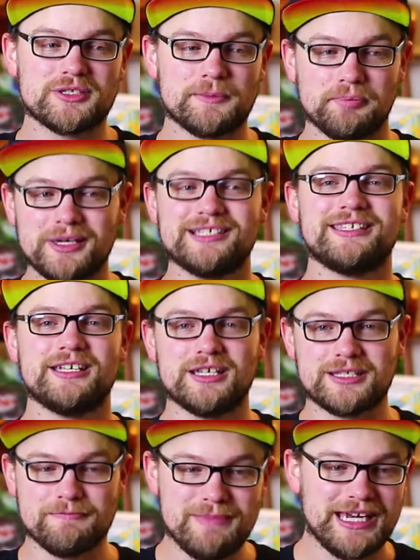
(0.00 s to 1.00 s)
it's a
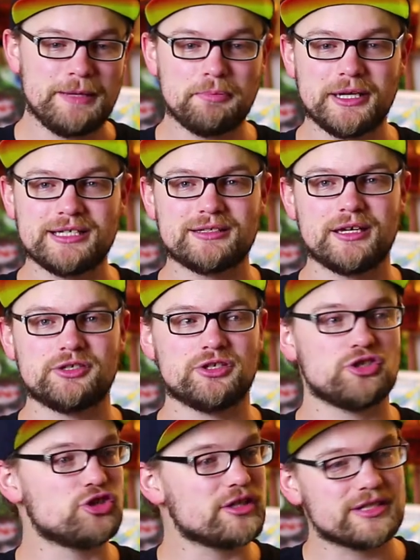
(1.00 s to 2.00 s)
it's a mini
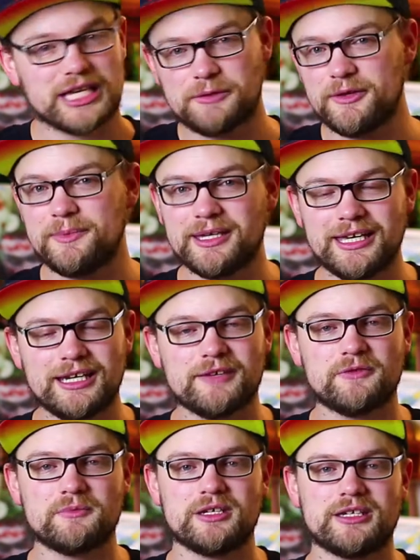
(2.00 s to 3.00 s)
PlayStation, just like we've been
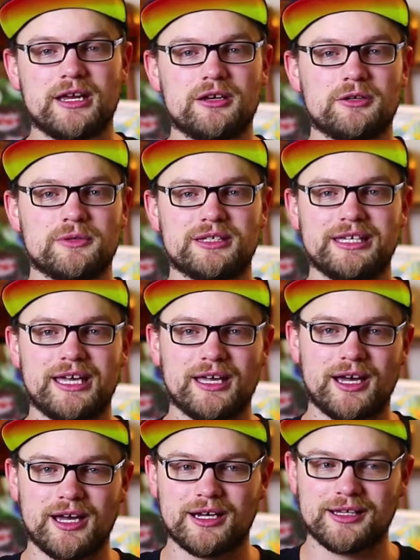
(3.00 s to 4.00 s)
getting from Nintendo with the
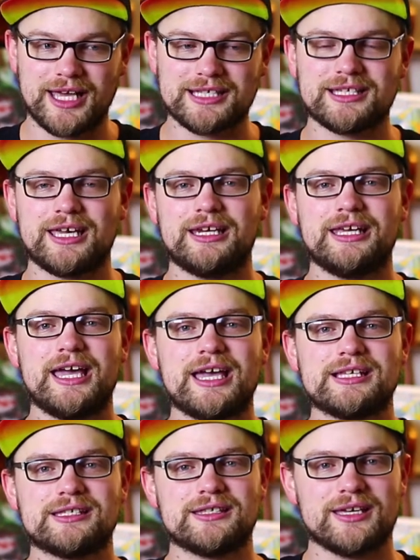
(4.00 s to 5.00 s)
Classic
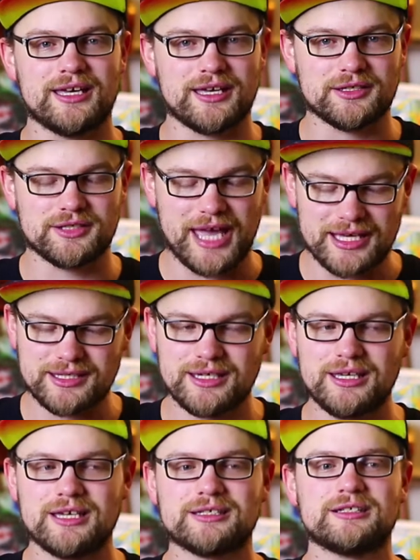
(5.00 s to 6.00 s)
NES and the
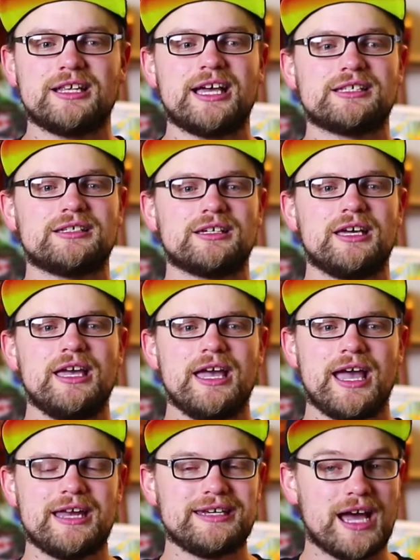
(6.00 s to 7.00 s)
SNES Classic,
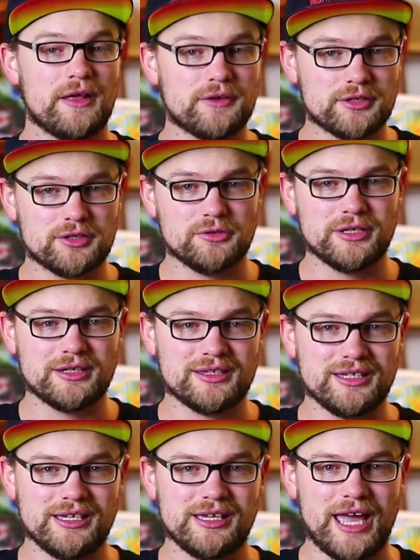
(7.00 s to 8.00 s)
and now they're doing
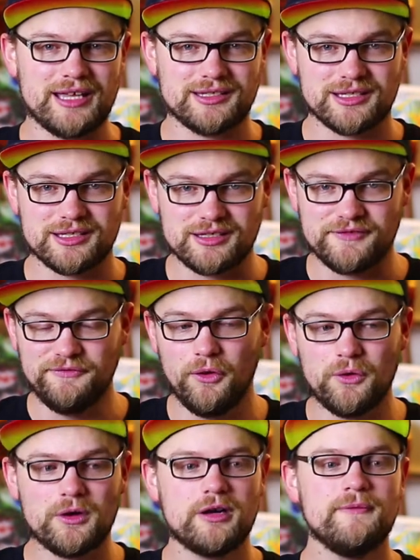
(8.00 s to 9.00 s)
the
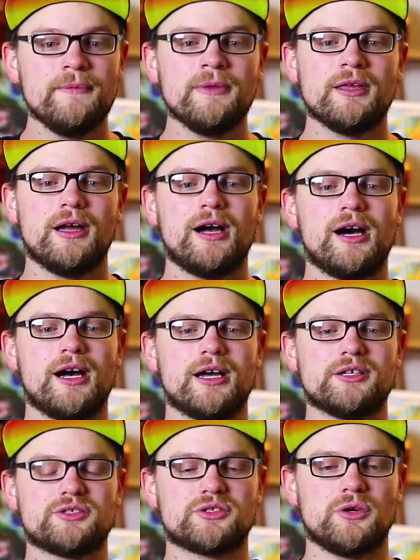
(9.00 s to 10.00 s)
N64.
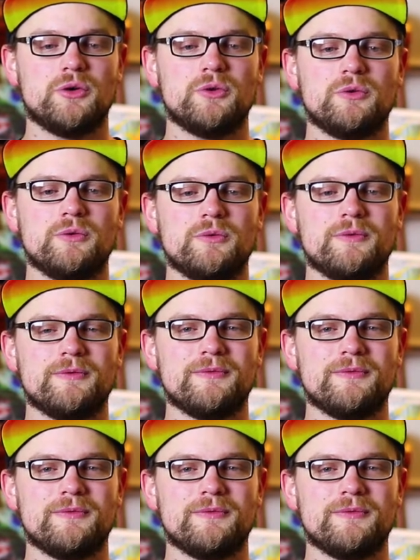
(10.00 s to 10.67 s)
So